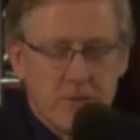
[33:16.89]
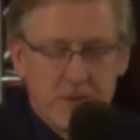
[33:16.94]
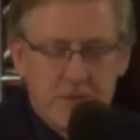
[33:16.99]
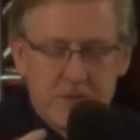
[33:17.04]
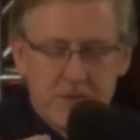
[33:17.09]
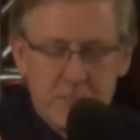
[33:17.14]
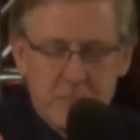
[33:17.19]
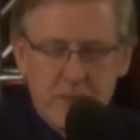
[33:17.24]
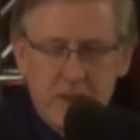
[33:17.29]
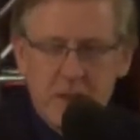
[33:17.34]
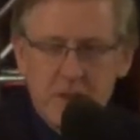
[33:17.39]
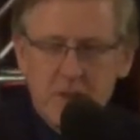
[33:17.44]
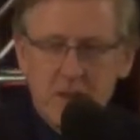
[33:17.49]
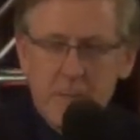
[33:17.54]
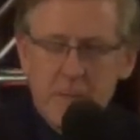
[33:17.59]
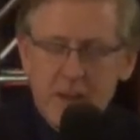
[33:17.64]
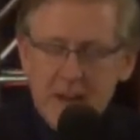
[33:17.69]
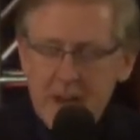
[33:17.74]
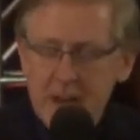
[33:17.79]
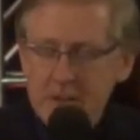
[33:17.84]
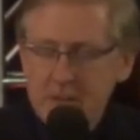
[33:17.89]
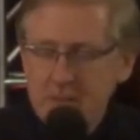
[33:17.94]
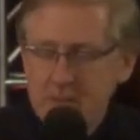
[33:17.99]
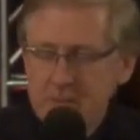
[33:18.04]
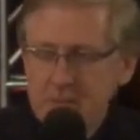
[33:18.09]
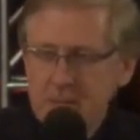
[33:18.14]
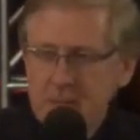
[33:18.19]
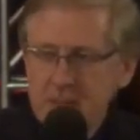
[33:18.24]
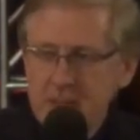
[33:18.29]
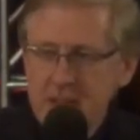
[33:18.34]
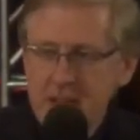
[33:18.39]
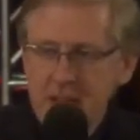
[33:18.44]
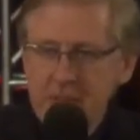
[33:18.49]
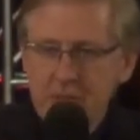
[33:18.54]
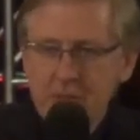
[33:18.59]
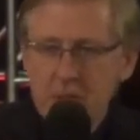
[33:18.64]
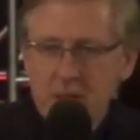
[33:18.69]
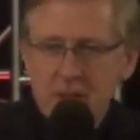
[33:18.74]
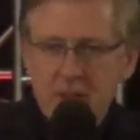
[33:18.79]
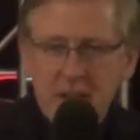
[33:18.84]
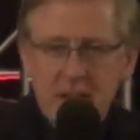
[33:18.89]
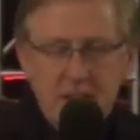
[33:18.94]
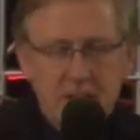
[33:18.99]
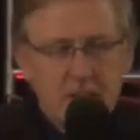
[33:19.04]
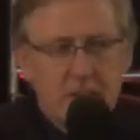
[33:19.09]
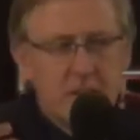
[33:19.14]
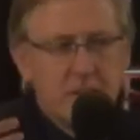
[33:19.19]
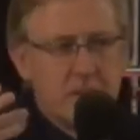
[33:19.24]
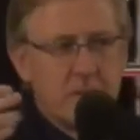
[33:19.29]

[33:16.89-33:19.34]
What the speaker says: for us to be here. I'm going to ask Keith, Lynette,